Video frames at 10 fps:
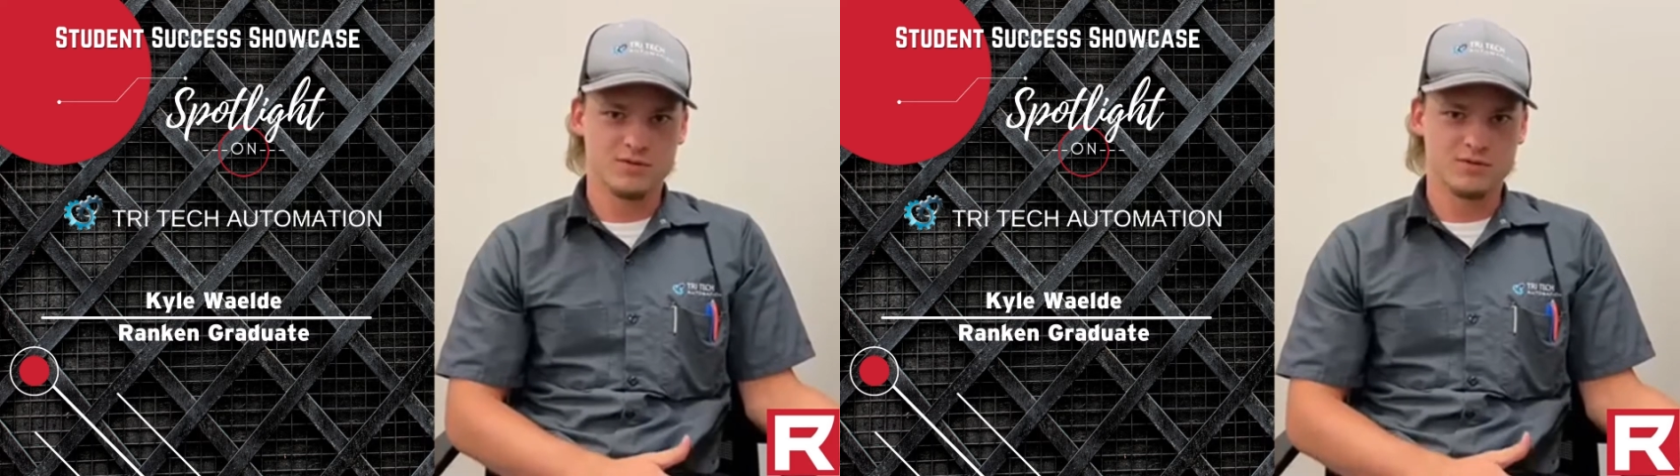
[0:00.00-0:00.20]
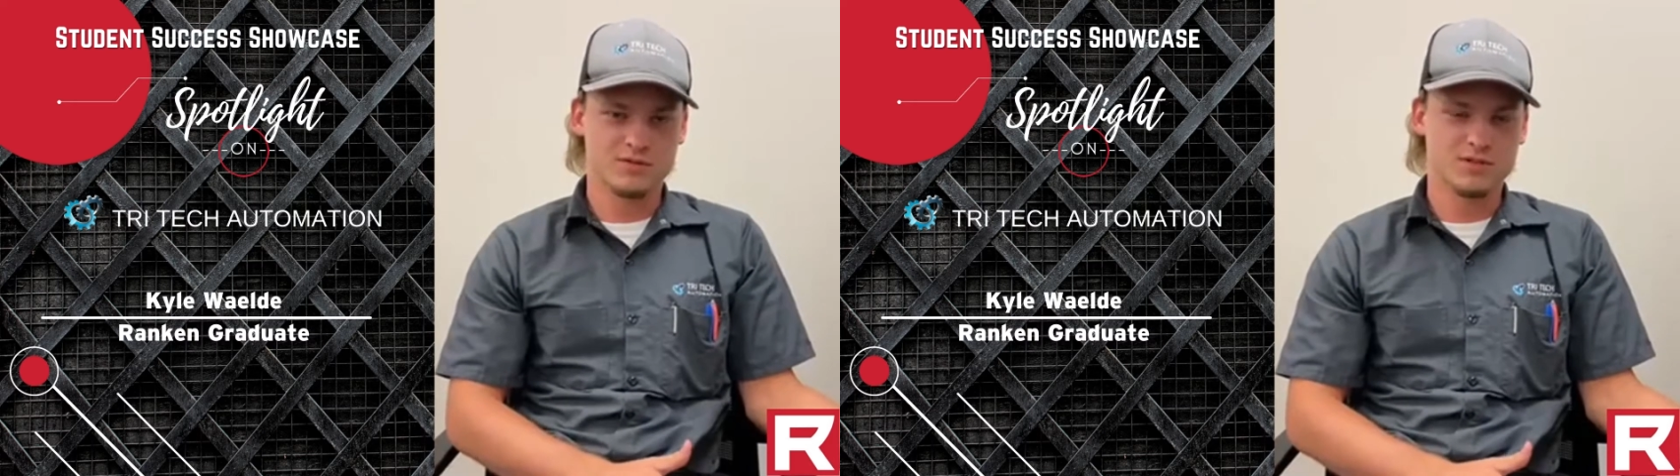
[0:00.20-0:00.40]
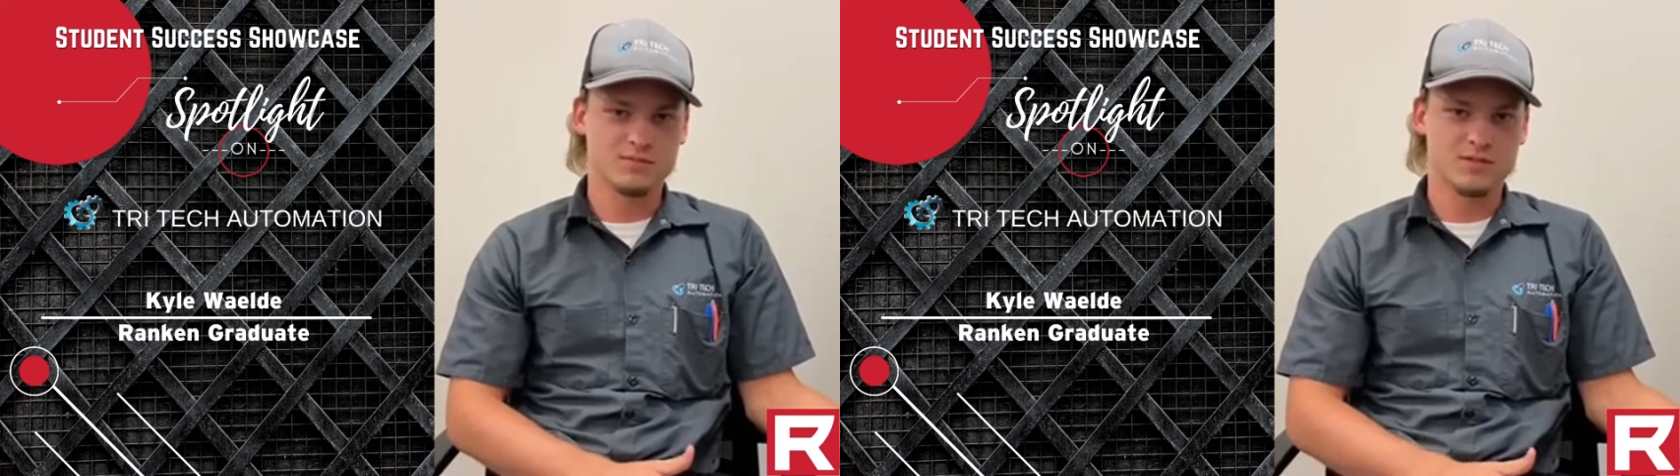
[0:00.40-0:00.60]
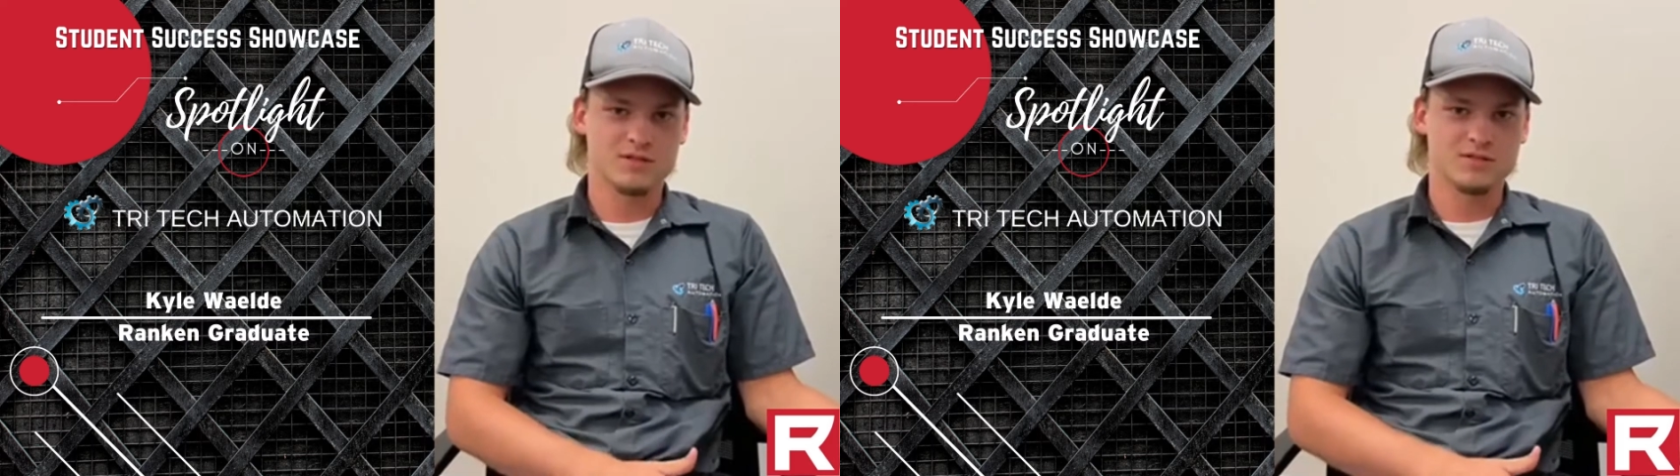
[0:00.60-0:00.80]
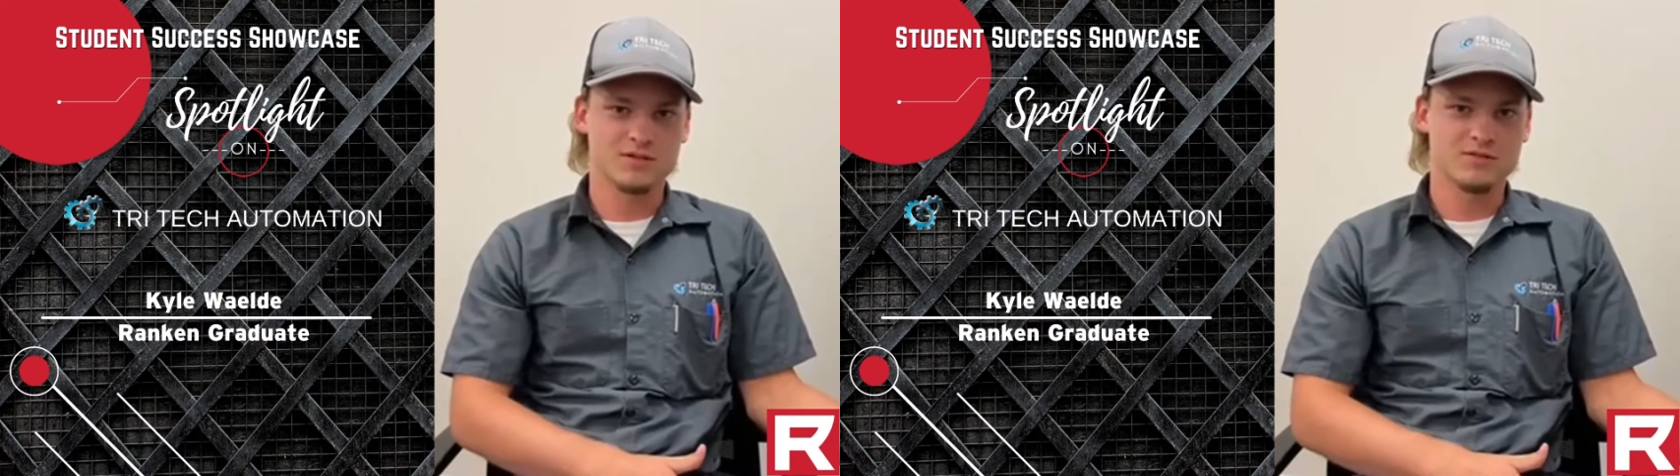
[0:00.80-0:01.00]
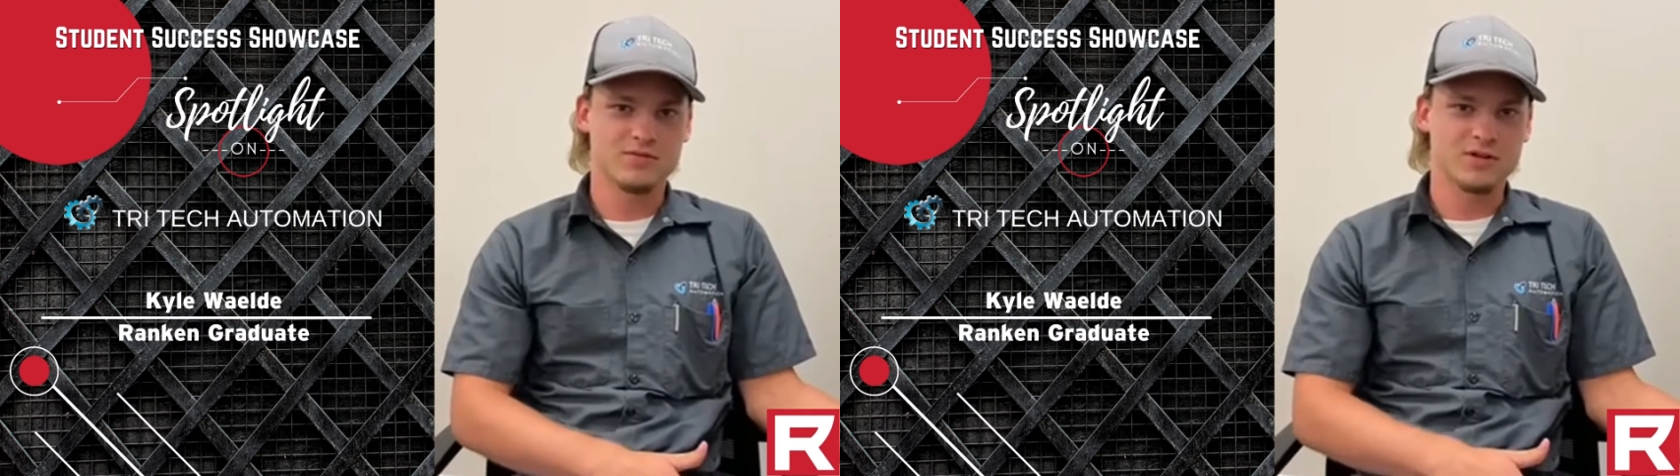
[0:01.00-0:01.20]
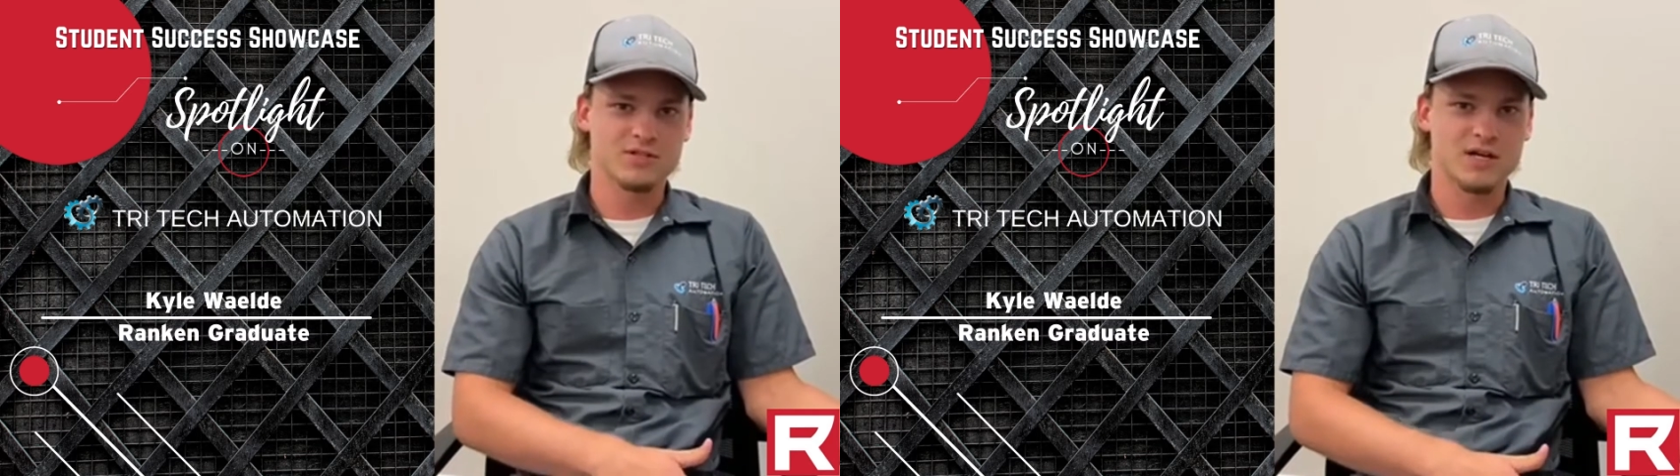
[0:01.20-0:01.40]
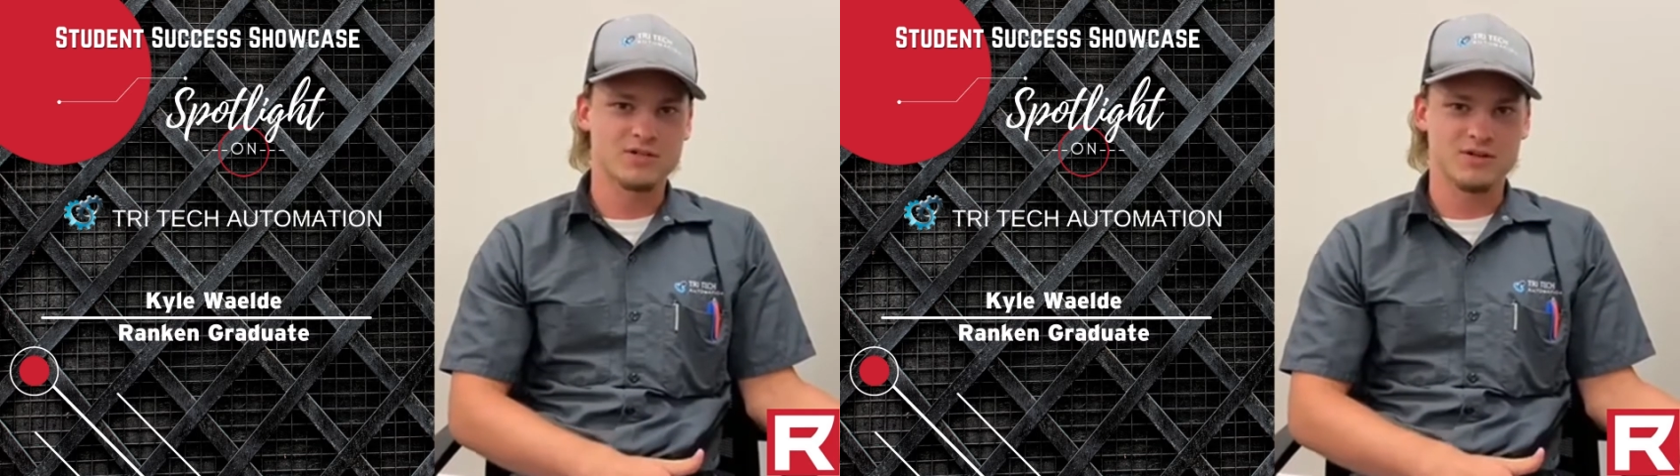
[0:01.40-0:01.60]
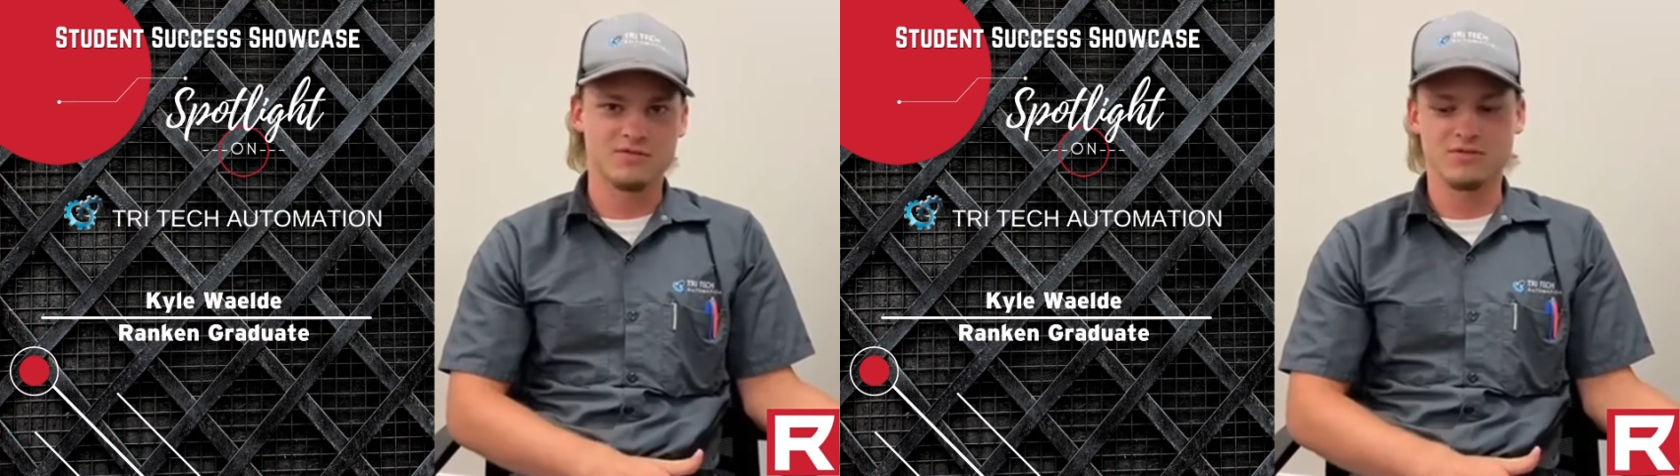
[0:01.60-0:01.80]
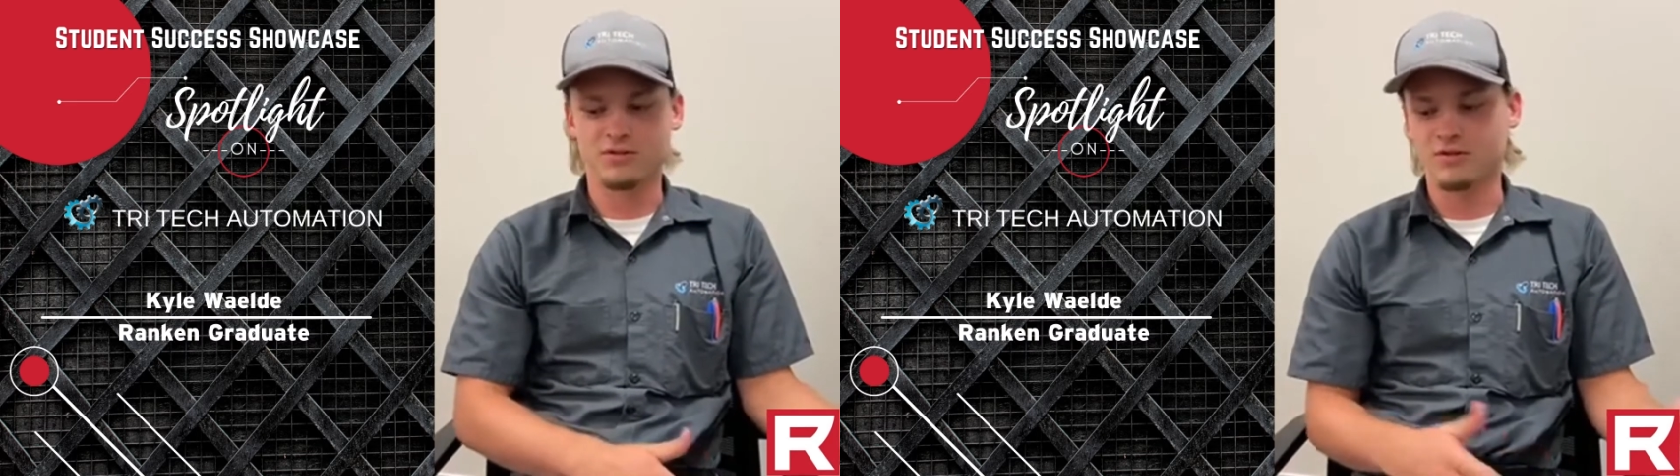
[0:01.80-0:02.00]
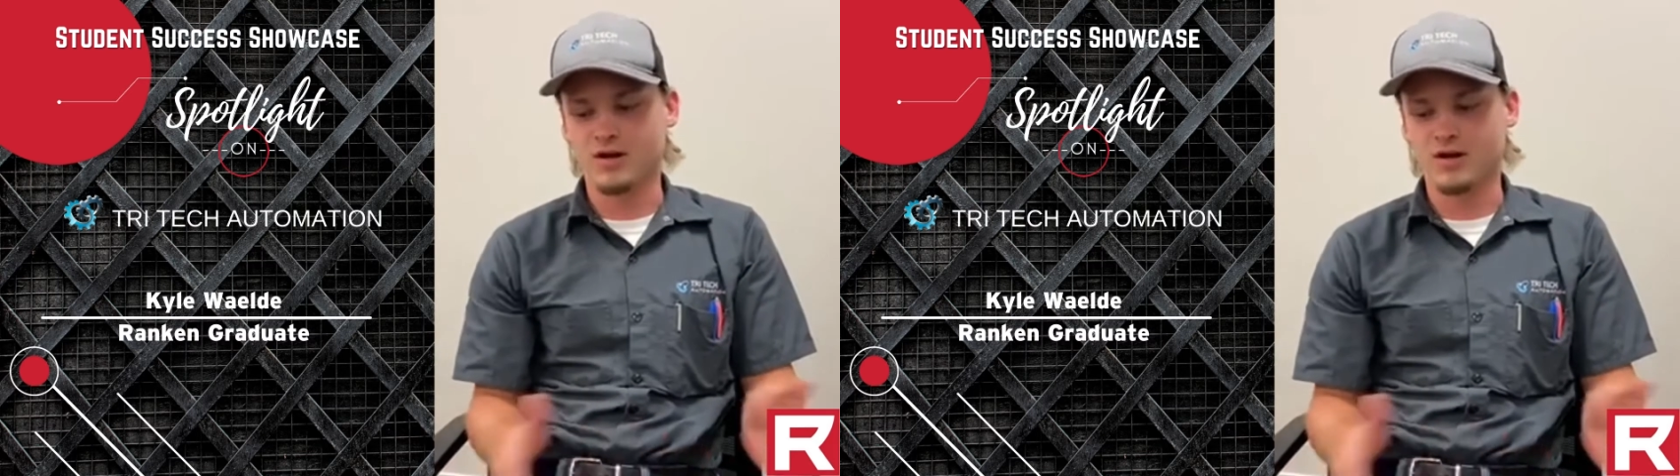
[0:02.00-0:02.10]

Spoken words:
something that's a very saturated field.